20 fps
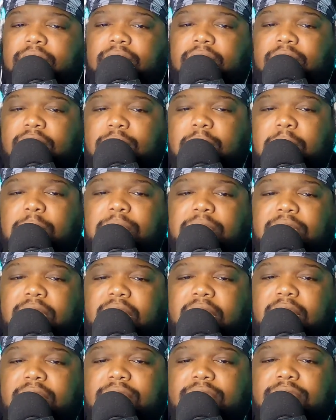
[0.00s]
Maybe put
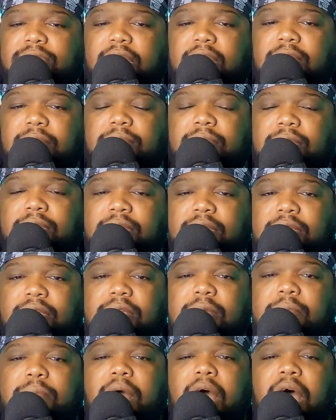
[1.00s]
the egg on top.
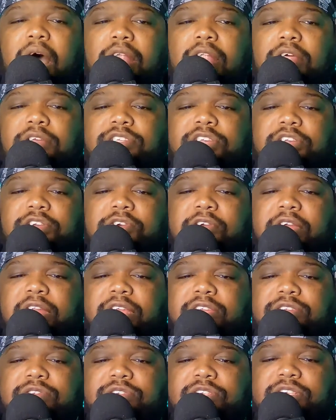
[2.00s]
But all those
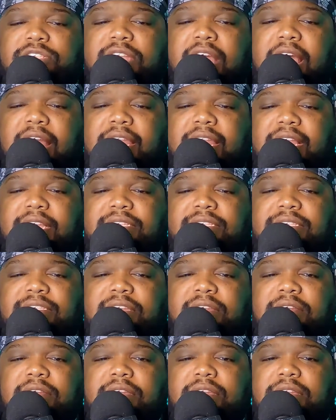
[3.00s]
ingredients are just not
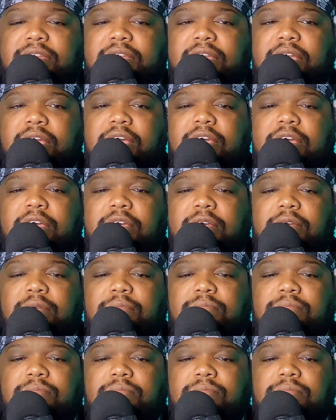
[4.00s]
necessary. Okay.